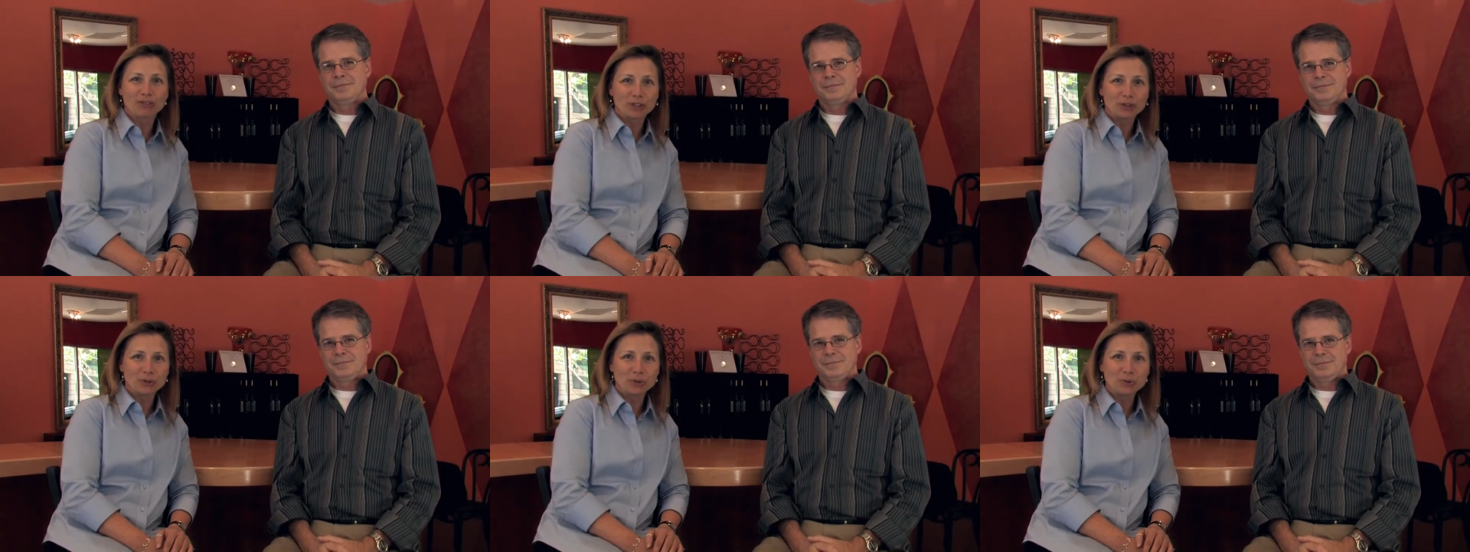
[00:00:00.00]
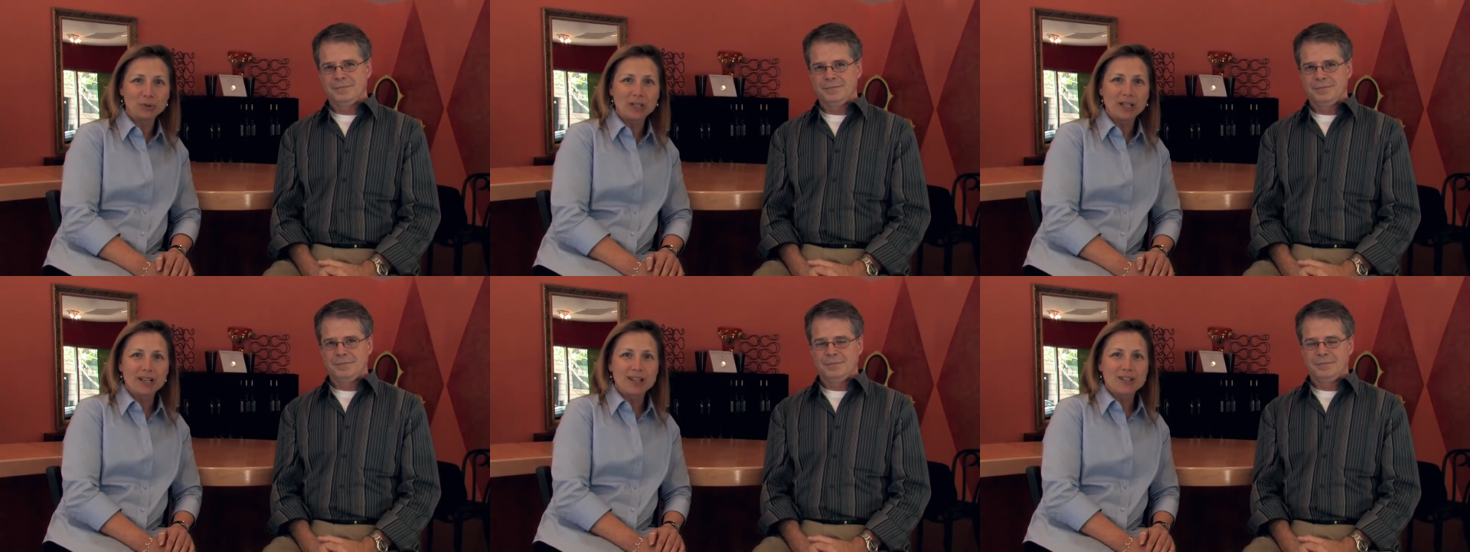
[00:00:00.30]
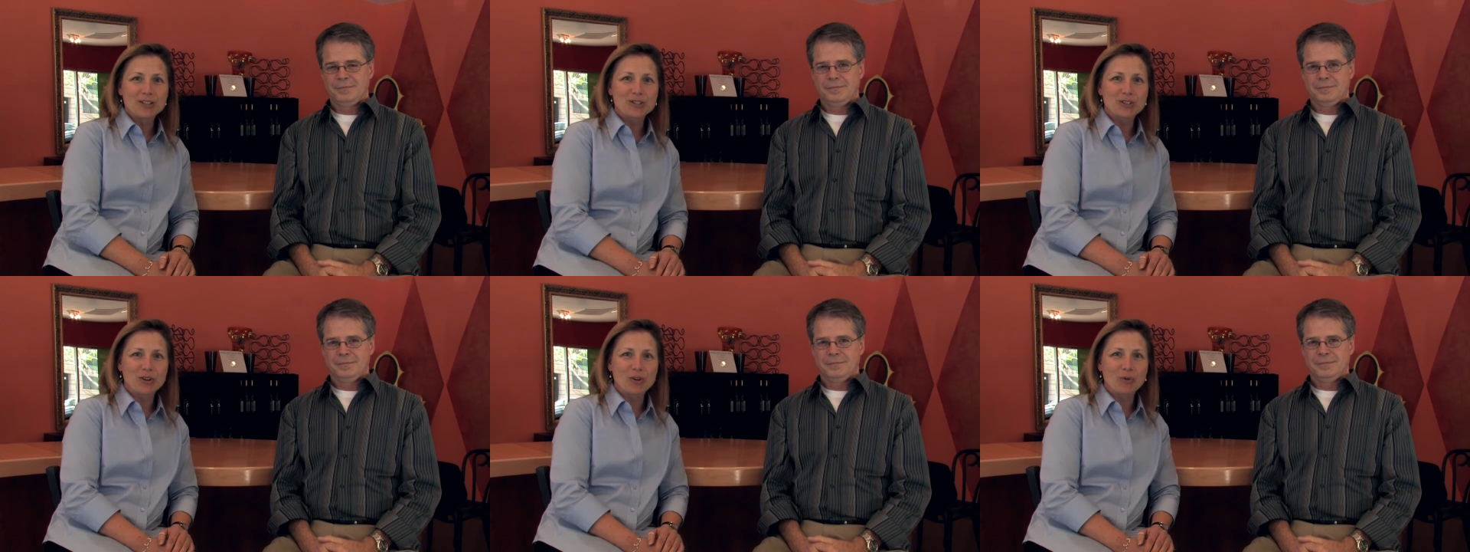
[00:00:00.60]
Speaker 1: Flew,
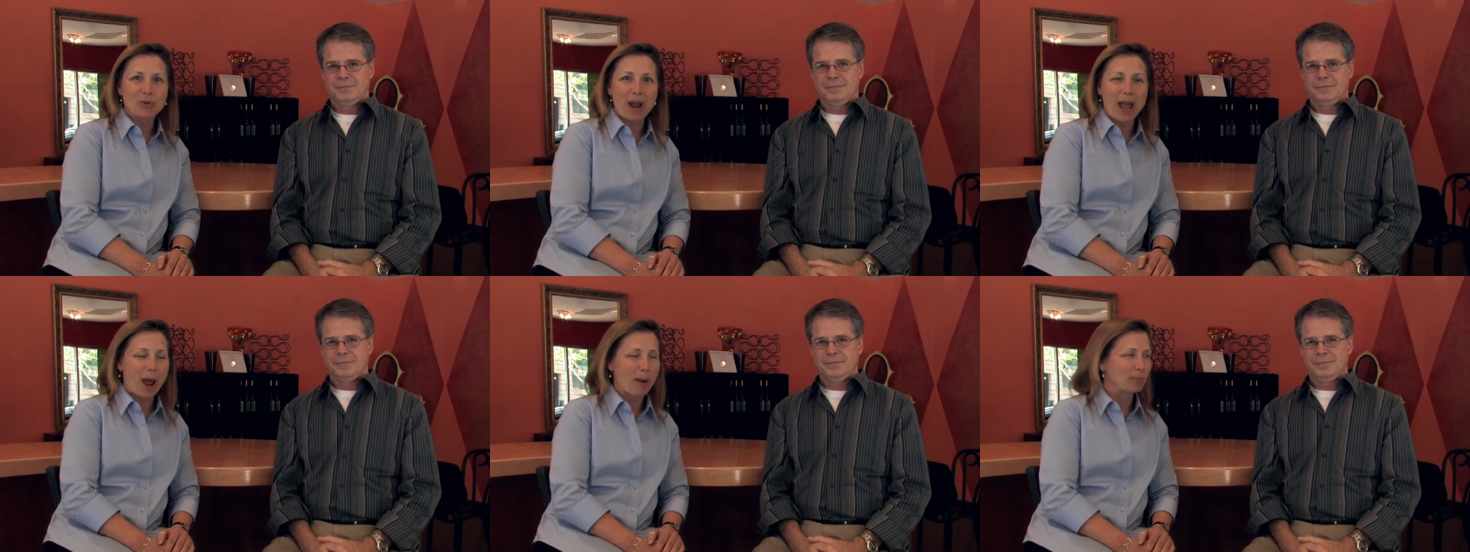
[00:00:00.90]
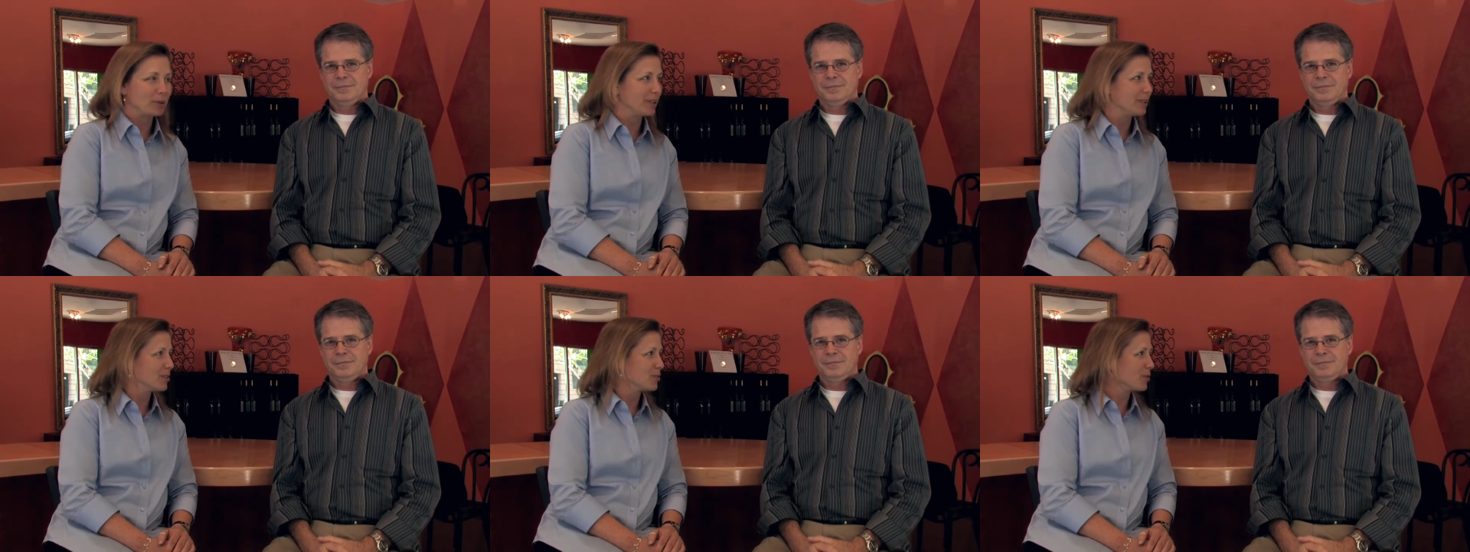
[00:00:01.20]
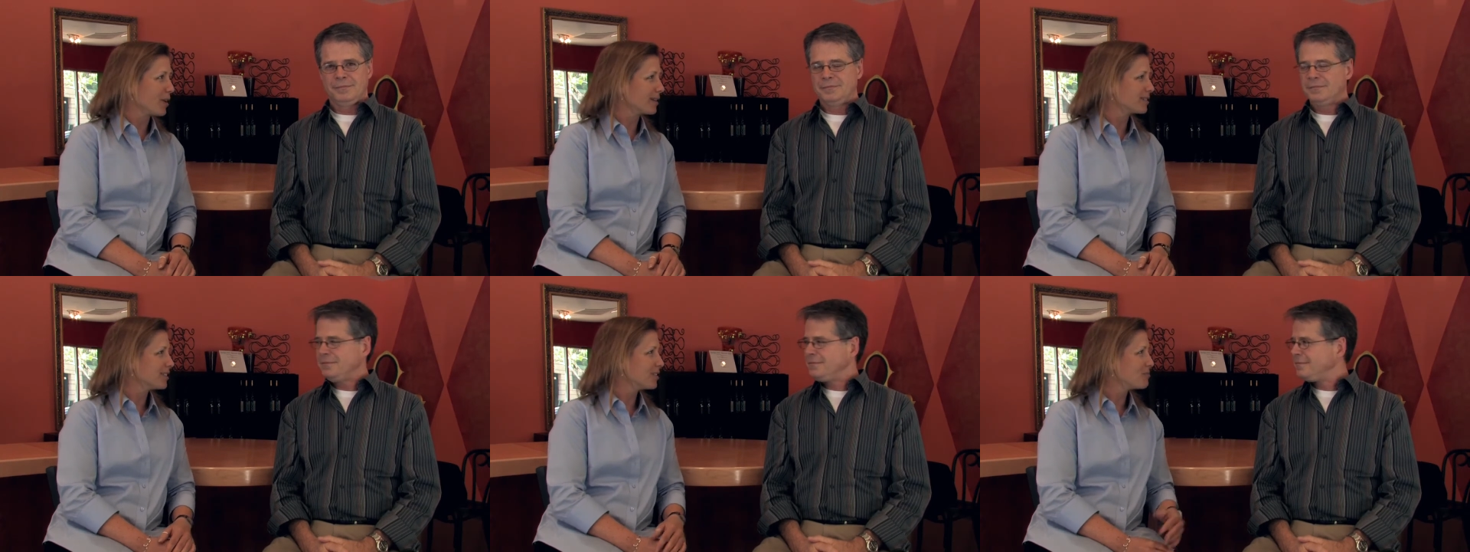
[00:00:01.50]
so
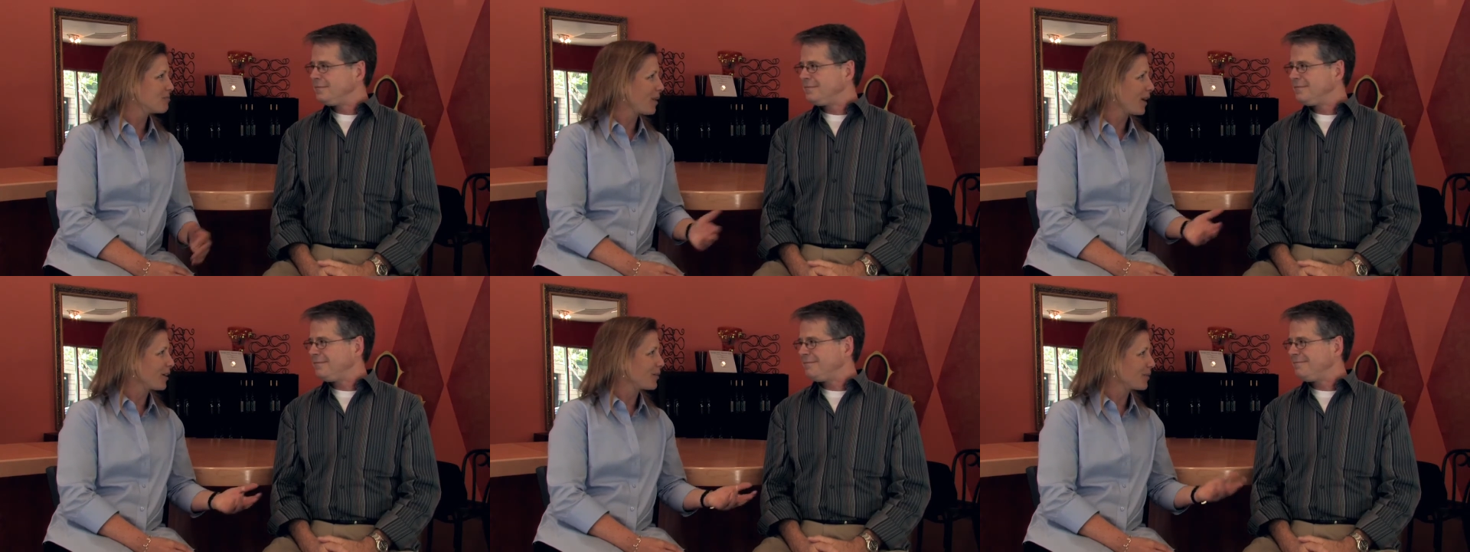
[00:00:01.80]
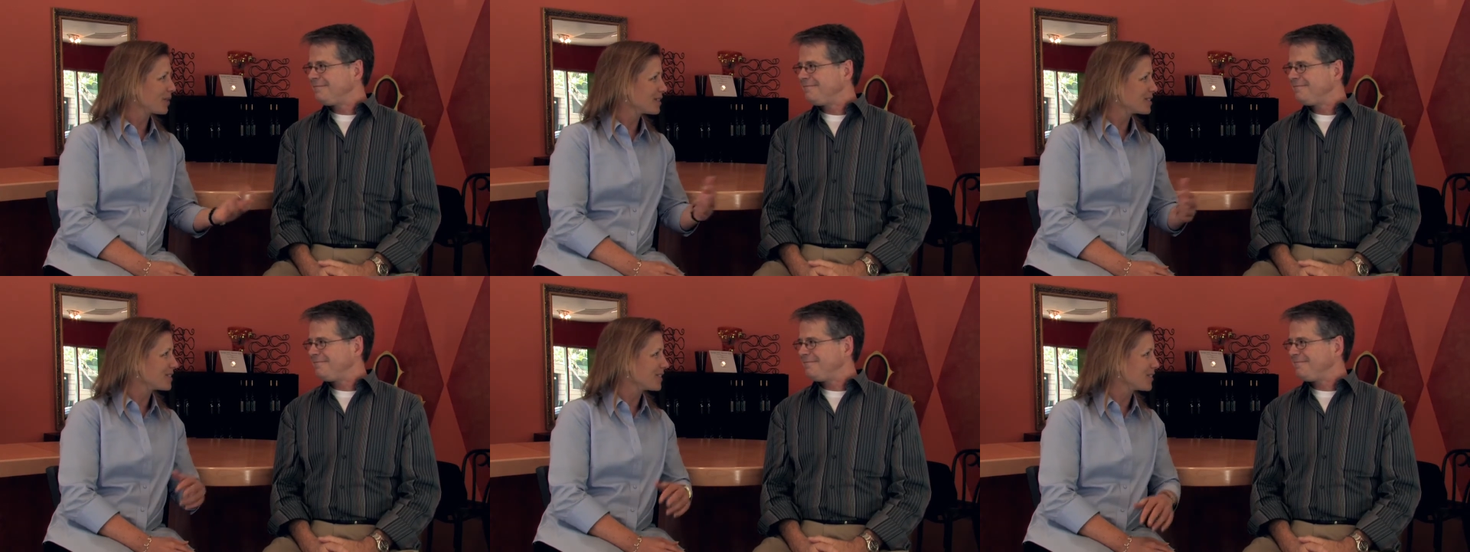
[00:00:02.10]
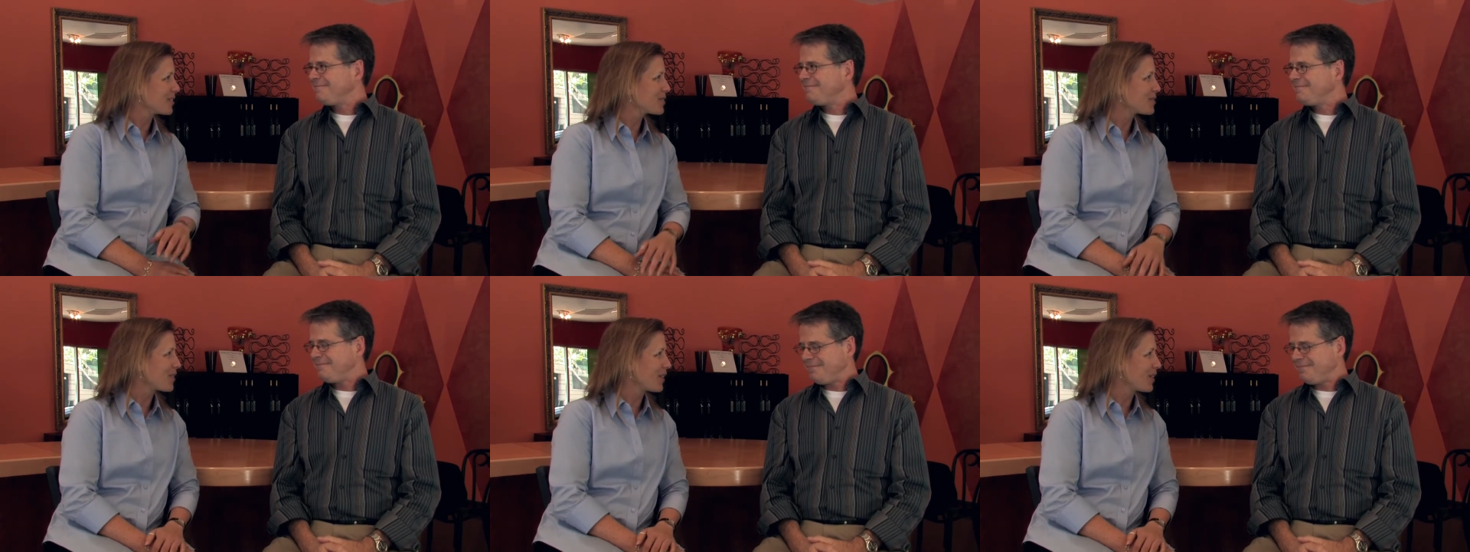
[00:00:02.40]
aptly directed by Rick Seer.